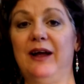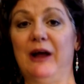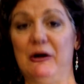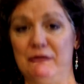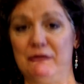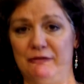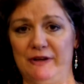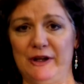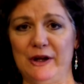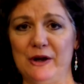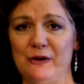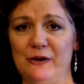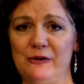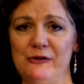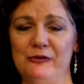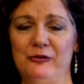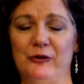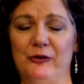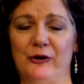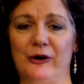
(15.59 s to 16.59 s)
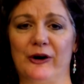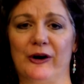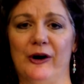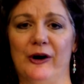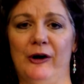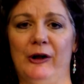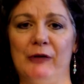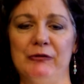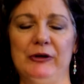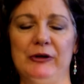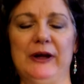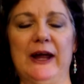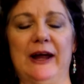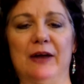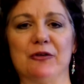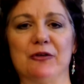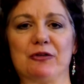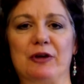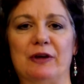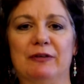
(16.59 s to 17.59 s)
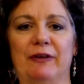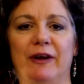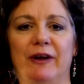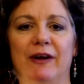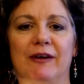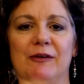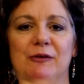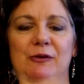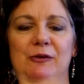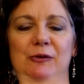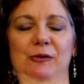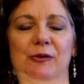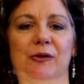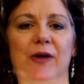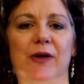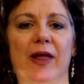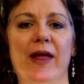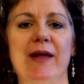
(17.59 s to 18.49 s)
a video for all of you gals out there who